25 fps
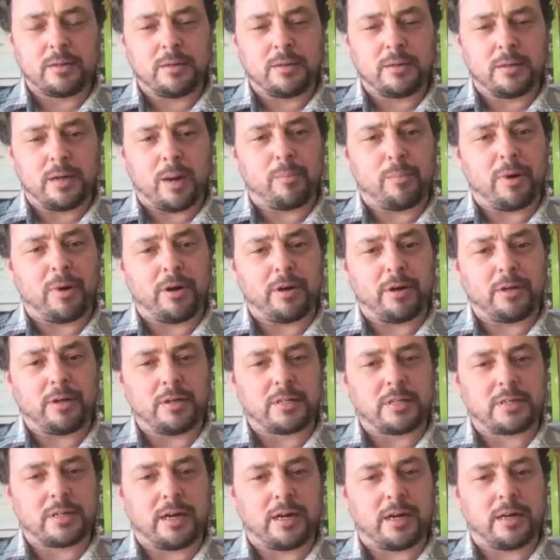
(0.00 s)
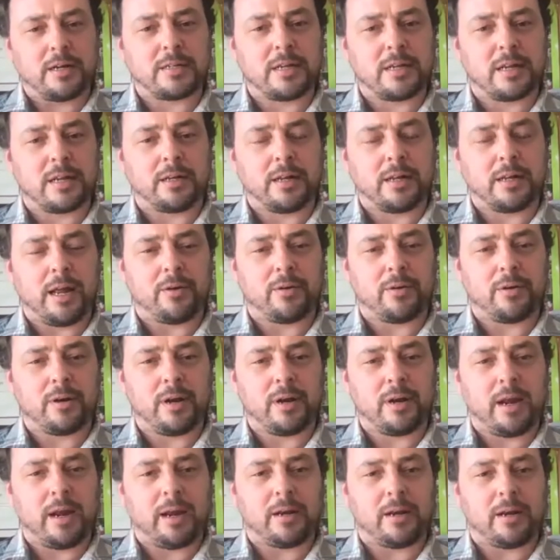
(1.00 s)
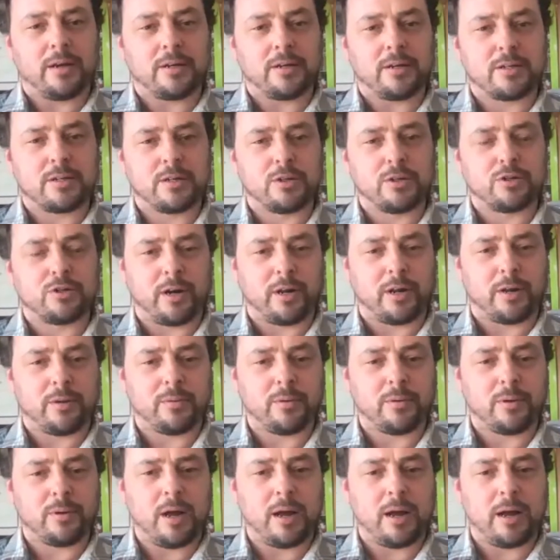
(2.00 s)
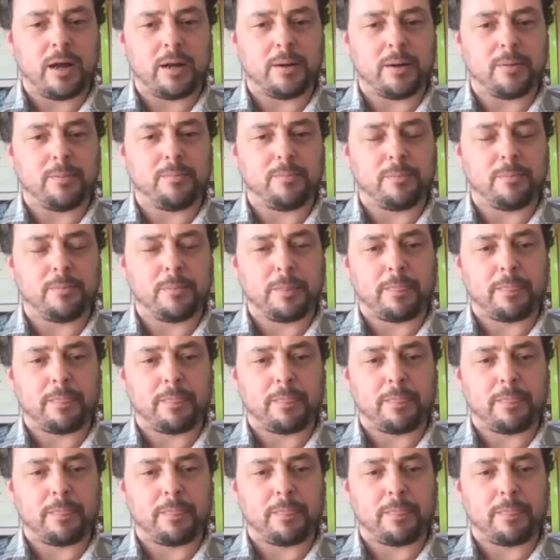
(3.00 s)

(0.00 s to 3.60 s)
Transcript: got married and decided to settle down and try to um,